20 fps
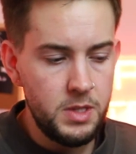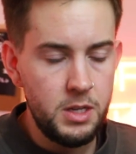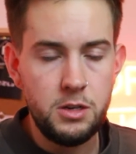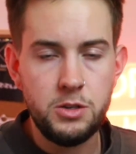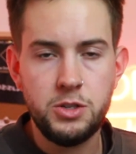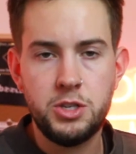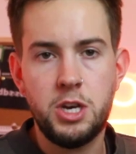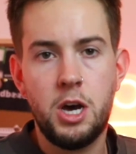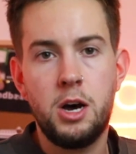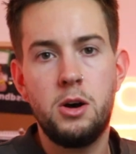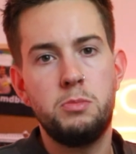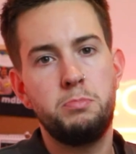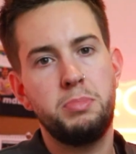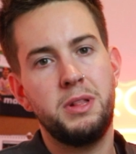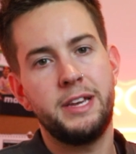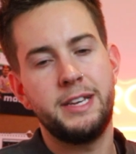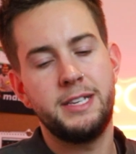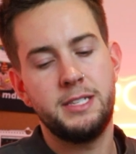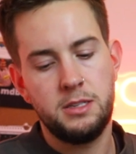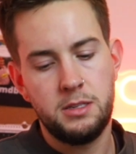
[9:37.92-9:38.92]
So
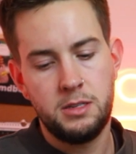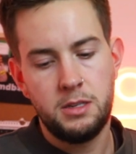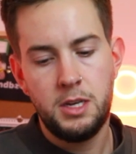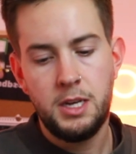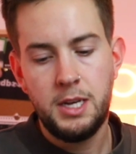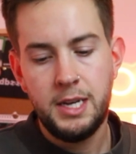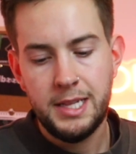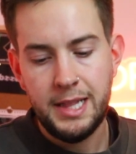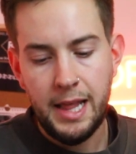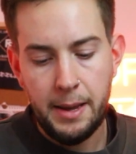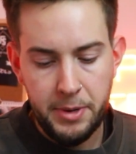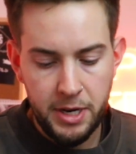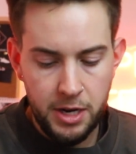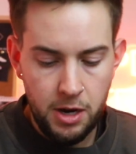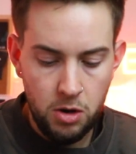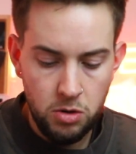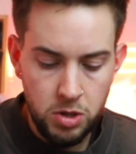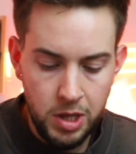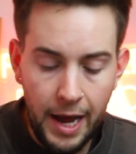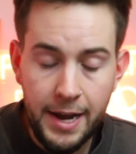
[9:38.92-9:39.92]
please let me
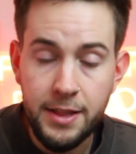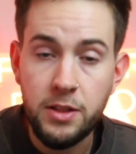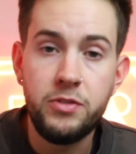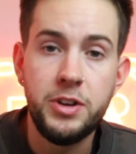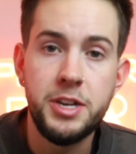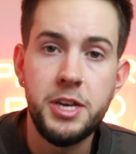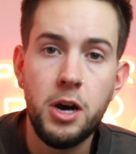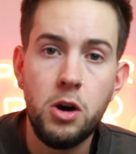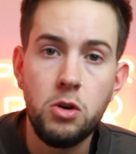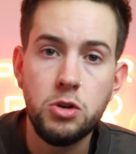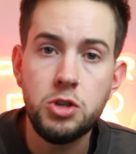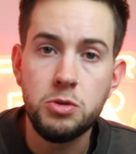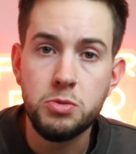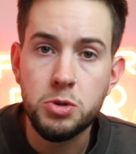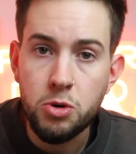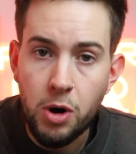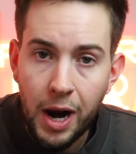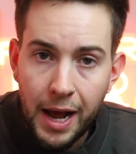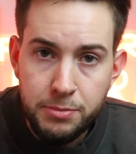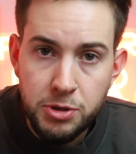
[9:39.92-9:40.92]
know, like the video,
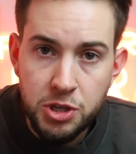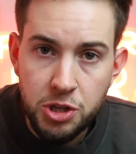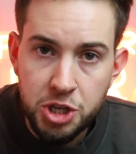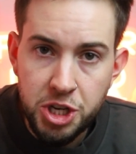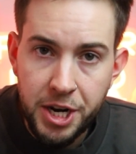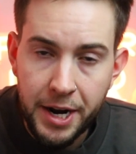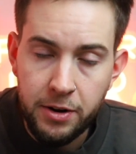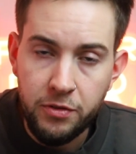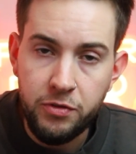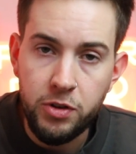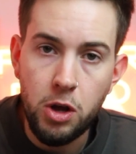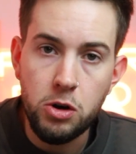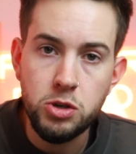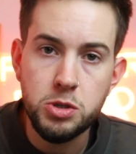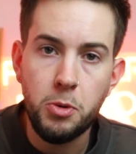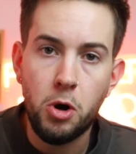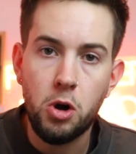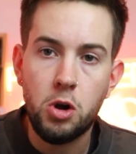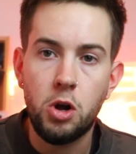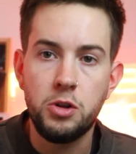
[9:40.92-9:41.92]
subscribe to the channel for loads
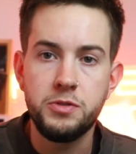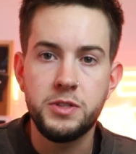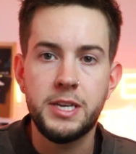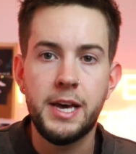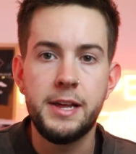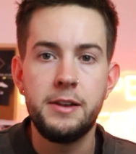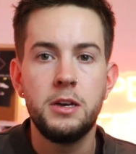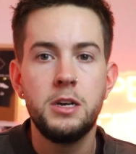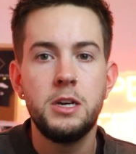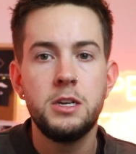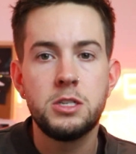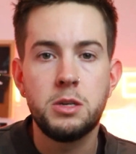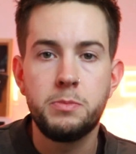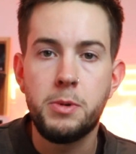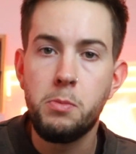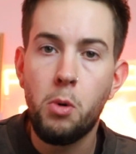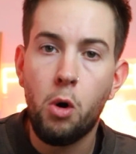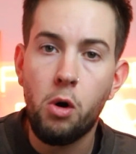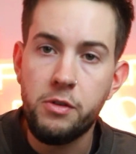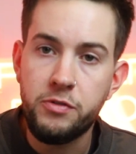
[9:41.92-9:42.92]
more content. There's gonna be
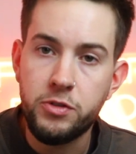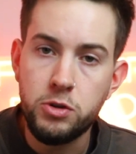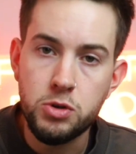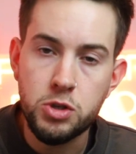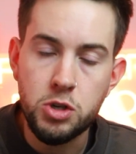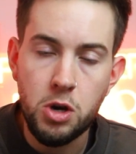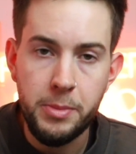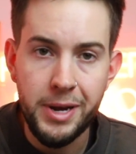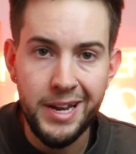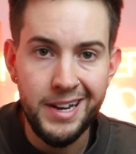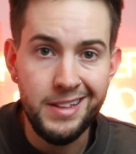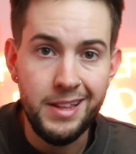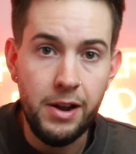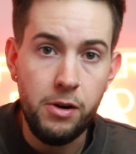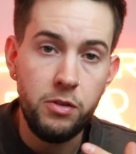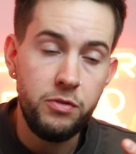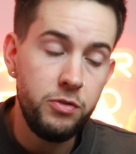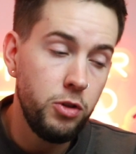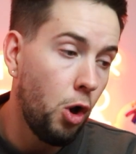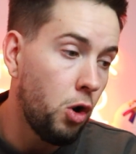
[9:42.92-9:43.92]
more reviews coming. There
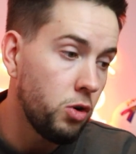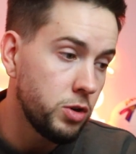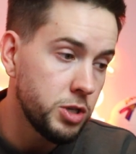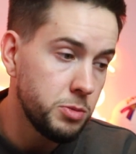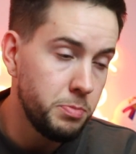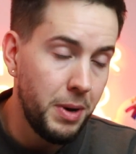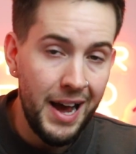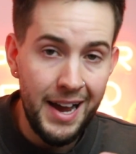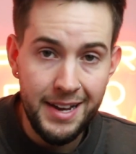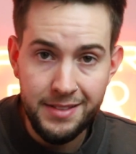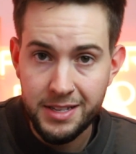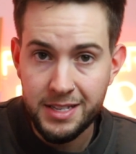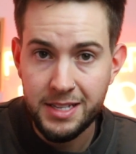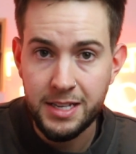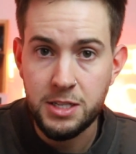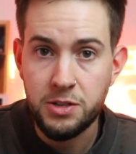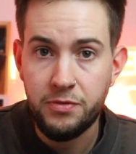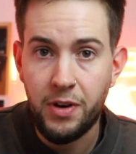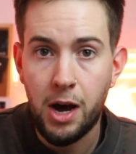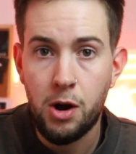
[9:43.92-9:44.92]
are vlogs, behind the
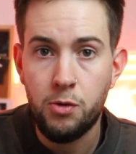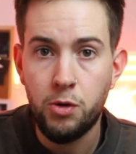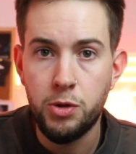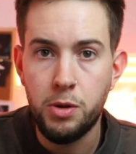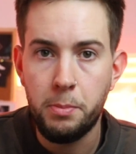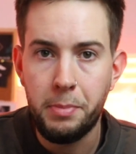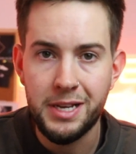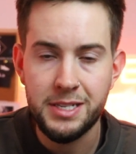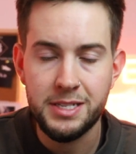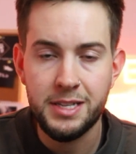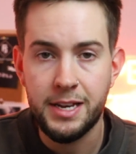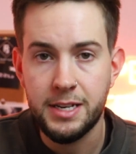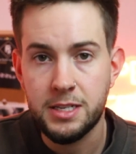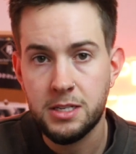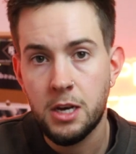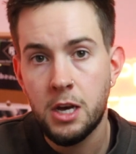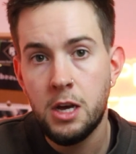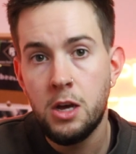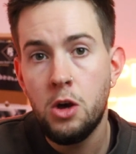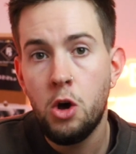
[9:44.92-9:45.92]
scenes of how I run the
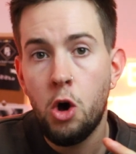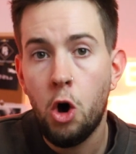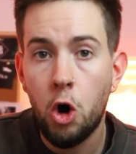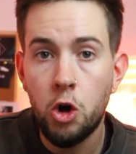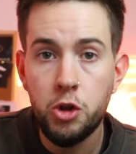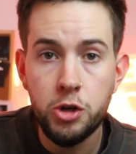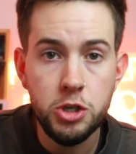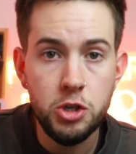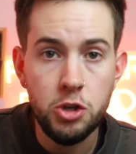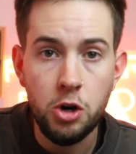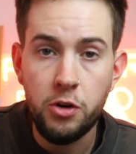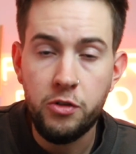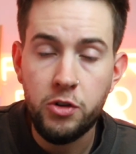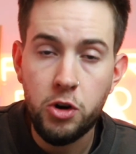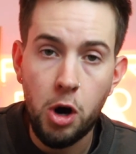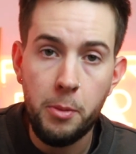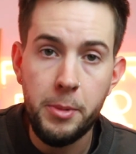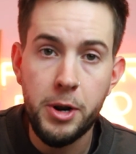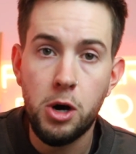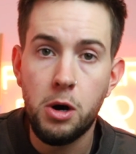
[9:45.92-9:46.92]
business, other stuff
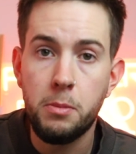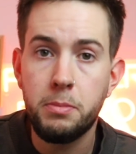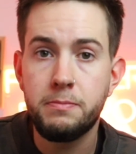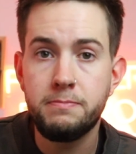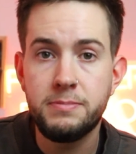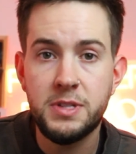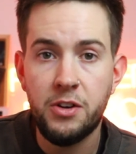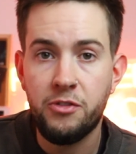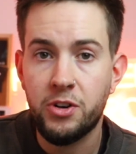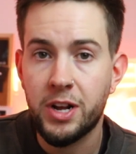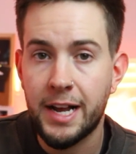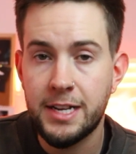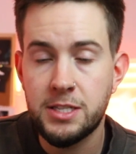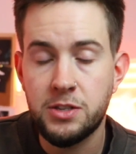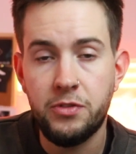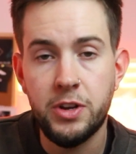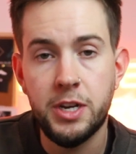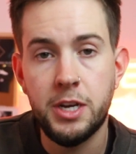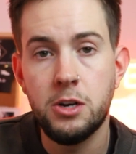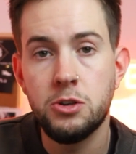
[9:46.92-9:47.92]
coming up, different kinds
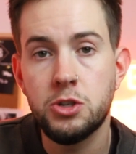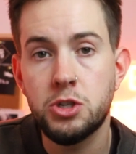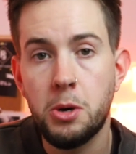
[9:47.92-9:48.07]
of videos.